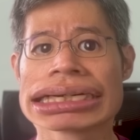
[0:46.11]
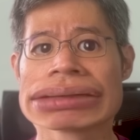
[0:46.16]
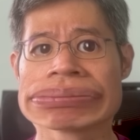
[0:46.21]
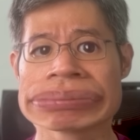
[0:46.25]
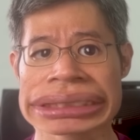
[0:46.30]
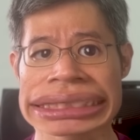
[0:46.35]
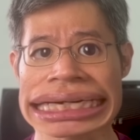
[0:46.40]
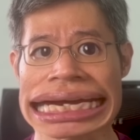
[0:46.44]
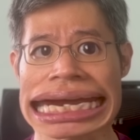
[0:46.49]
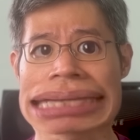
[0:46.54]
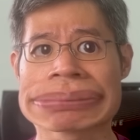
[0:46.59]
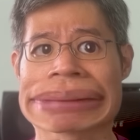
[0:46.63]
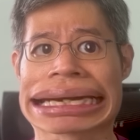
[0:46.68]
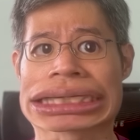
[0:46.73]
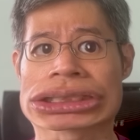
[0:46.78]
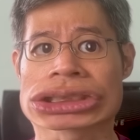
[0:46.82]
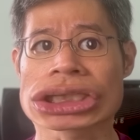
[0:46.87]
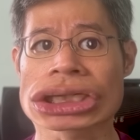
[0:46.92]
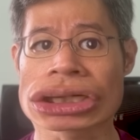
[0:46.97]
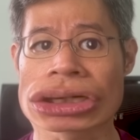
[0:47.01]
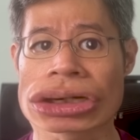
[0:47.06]
Me and my
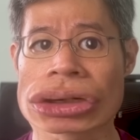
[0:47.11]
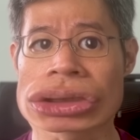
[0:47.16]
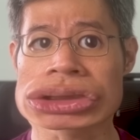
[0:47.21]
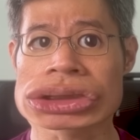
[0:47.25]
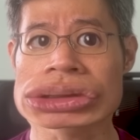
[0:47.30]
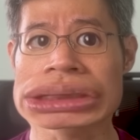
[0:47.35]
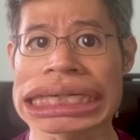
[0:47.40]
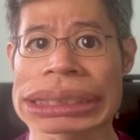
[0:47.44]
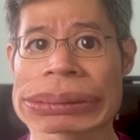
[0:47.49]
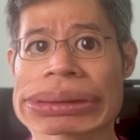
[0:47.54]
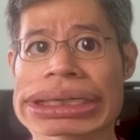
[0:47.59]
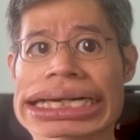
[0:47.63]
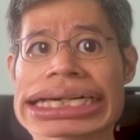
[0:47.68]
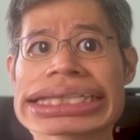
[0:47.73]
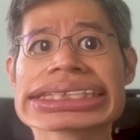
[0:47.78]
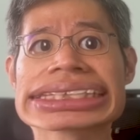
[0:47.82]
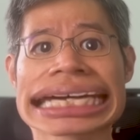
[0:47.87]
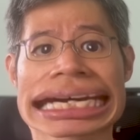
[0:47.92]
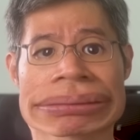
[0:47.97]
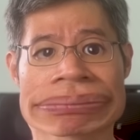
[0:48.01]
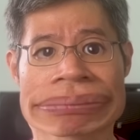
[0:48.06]
dog also never
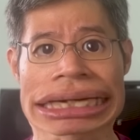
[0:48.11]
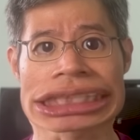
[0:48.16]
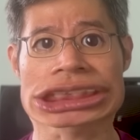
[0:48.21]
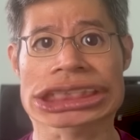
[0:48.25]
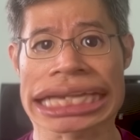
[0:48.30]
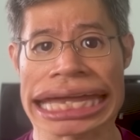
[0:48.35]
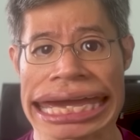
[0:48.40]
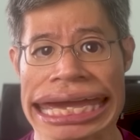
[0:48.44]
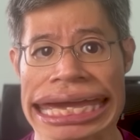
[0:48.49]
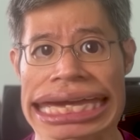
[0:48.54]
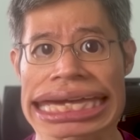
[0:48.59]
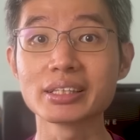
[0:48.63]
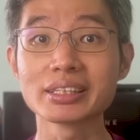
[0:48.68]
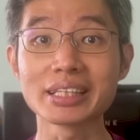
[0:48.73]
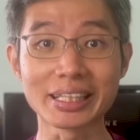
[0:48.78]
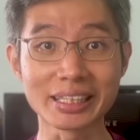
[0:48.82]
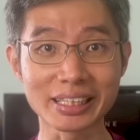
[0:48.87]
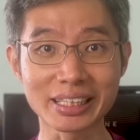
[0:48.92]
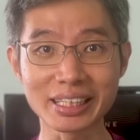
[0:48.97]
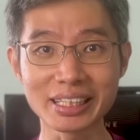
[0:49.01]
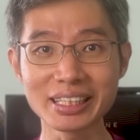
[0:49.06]
earned that much leh.
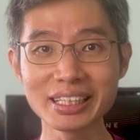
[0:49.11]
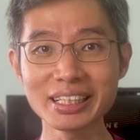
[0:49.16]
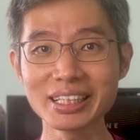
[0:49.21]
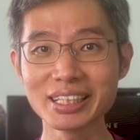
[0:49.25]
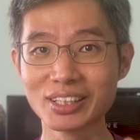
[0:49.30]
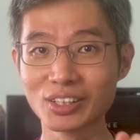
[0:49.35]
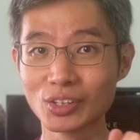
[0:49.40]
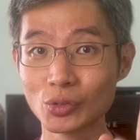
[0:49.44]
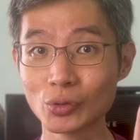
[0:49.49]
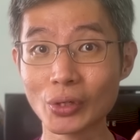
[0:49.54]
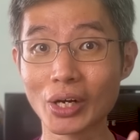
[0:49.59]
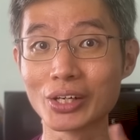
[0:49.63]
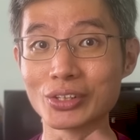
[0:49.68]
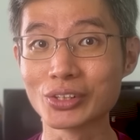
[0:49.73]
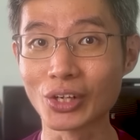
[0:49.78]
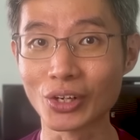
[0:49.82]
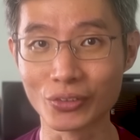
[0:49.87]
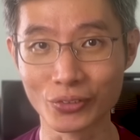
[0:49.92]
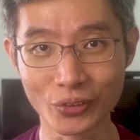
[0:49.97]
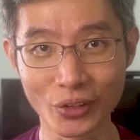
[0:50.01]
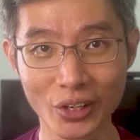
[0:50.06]
Technically, you are
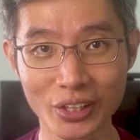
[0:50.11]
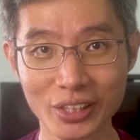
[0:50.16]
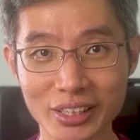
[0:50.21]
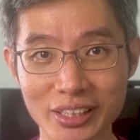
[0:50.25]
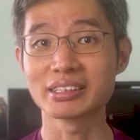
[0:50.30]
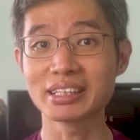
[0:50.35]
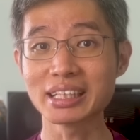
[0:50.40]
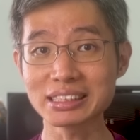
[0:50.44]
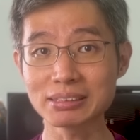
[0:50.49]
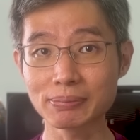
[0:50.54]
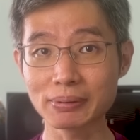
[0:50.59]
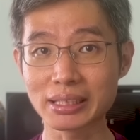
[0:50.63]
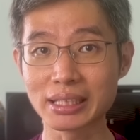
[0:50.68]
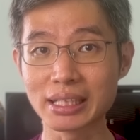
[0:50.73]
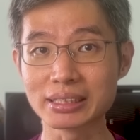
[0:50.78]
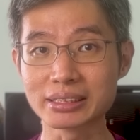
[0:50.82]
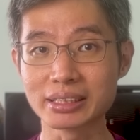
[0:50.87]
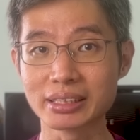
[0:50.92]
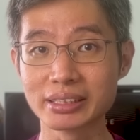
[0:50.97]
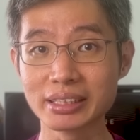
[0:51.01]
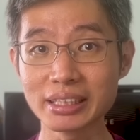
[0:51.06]
not wrong. That's
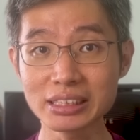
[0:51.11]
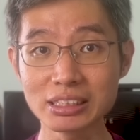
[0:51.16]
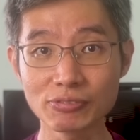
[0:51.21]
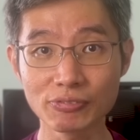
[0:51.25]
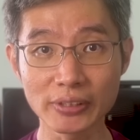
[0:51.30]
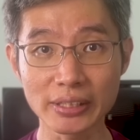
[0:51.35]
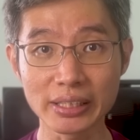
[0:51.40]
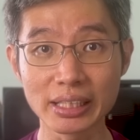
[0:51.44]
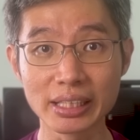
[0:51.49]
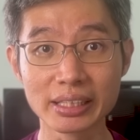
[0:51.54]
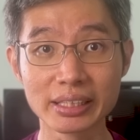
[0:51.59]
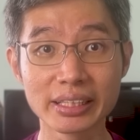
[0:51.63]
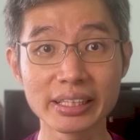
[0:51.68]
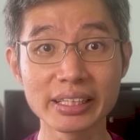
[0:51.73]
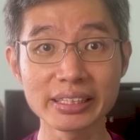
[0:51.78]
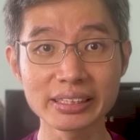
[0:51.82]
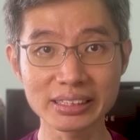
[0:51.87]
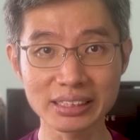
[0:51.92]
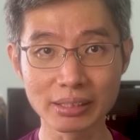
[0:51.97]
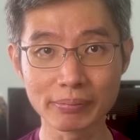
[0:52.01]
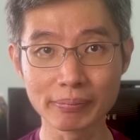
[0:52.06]
because this figure
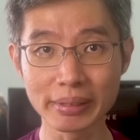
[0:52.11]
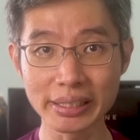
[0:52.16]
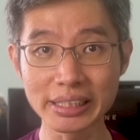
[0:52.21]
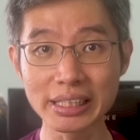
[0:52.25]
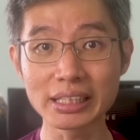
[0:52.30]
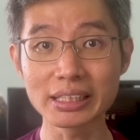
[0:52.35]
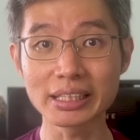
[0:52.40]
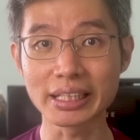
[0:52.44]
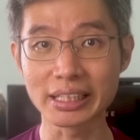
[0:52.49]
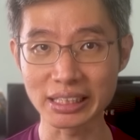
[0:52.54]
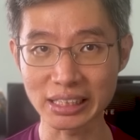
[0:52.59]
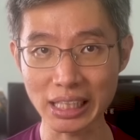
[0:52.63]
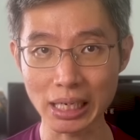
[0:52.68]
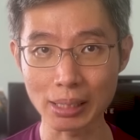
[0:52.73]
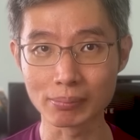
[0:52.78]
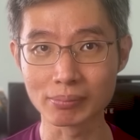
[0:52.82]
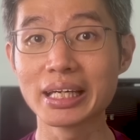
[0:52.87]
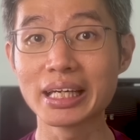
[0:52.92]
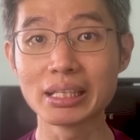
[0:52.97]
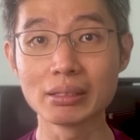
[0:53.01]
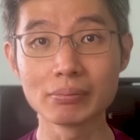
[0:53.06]
is the median
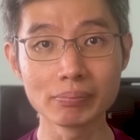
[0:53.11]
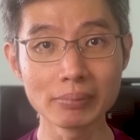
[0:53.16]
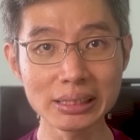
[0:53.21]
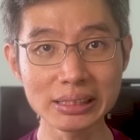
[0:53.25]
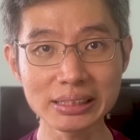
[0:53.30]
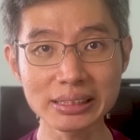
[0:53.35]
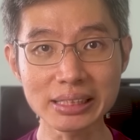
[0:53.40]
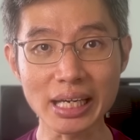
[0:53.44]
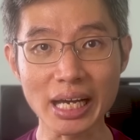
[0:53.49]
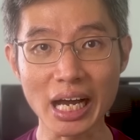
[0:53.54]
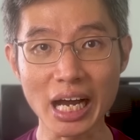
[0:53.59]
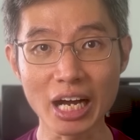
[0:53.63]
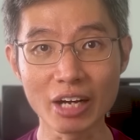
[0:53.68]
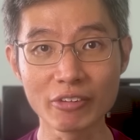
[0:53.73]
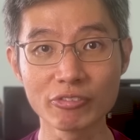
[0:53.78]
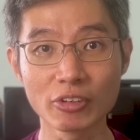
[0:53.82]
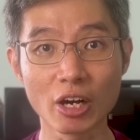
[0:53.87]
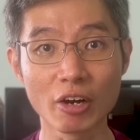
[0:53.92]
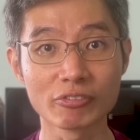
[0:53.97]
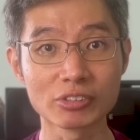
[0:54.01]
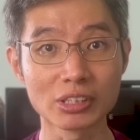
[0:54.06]
income. It means that
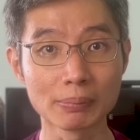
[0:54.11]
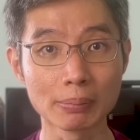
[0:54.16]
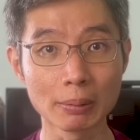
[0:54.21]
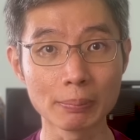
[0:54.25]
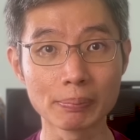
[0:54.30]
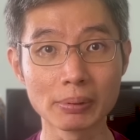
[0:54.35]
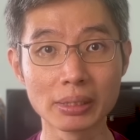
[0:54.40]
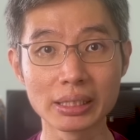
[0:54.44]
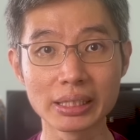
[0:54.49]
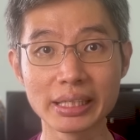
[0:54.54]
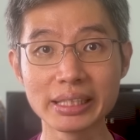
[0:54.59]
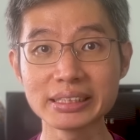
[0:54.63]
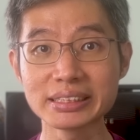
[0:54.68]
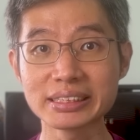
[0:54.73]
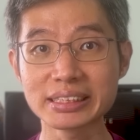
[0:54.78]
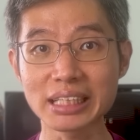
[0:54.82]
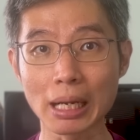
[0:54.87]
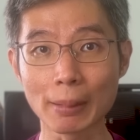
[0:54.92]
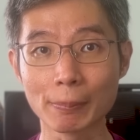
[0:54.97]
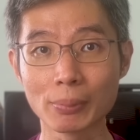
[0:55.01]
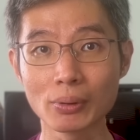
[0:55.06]
half of the people in
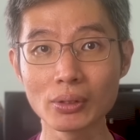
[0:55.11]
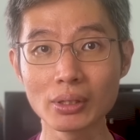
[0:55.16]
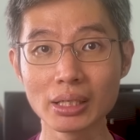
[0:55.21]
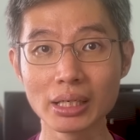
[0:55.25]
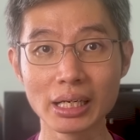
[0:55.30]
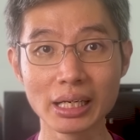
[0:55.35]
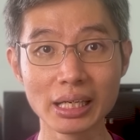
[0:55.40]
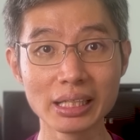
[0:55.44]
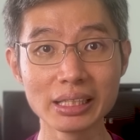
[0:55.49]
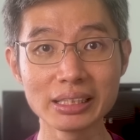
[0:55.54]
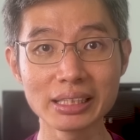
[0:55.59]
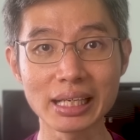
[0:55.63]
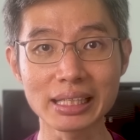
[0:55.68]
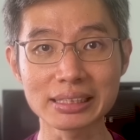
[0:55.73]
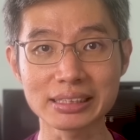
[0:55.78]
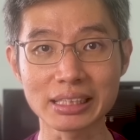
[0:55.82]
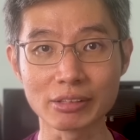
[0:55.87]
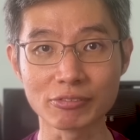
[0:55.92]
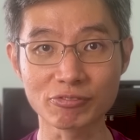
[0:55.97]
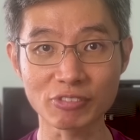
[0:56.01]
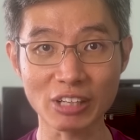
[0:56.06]
Singapore earn less
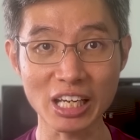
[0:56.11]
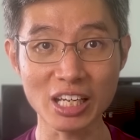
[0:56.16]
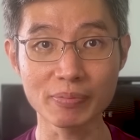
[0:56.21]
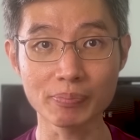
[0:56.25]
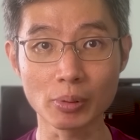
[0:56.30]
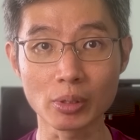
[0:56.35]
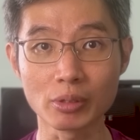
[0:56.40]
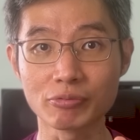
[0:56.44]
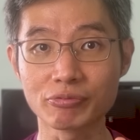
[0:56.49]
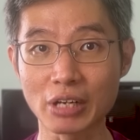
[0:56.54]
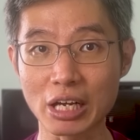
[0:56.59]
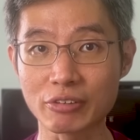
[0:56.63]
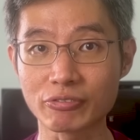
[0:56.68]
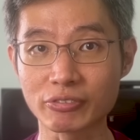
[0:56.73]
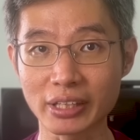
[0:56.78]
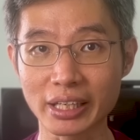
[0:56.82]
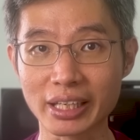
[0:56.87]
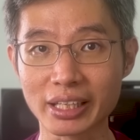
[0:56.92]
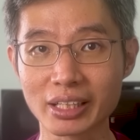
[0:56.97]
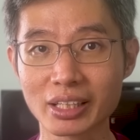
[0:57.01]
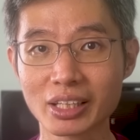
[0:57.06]
than
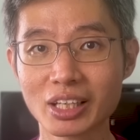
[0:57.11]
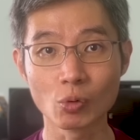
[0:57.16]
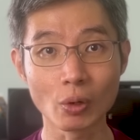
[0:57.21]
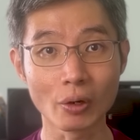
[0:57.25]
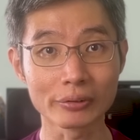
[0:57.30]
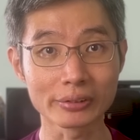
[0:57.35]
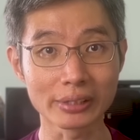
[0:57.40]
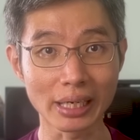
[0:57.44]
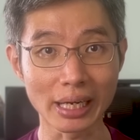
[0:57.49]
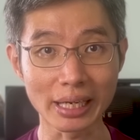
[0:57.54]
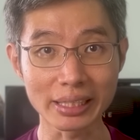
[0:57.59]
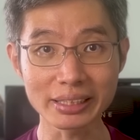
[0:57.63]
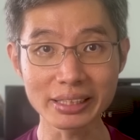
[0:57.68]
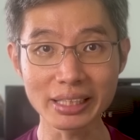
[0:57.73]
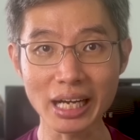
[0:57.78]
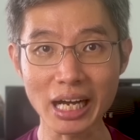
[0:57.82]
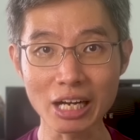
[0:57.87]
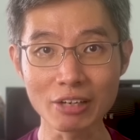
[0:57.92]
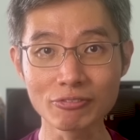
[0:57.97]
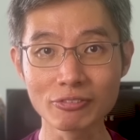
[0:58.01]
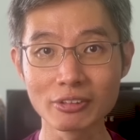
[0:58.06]
5.5k, while the other
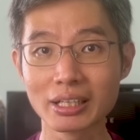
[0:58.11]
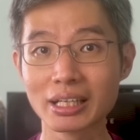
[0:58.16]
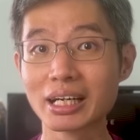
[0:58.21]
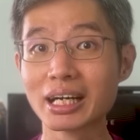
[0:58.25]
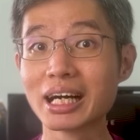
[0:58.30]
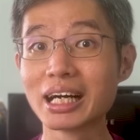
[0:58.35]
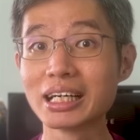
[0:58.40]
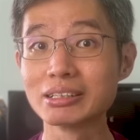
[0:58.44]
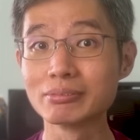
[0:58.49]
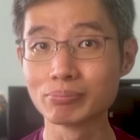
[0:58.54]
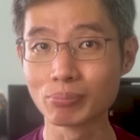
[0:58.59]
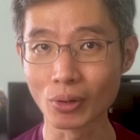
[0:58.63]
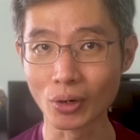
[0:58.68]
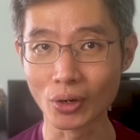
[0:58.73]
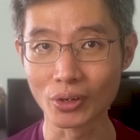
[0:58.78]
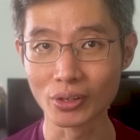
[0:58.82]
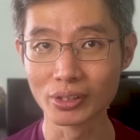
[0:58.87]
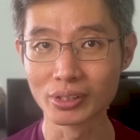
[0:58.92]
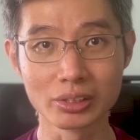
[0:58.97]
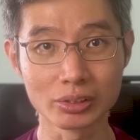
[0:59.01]
half earn more.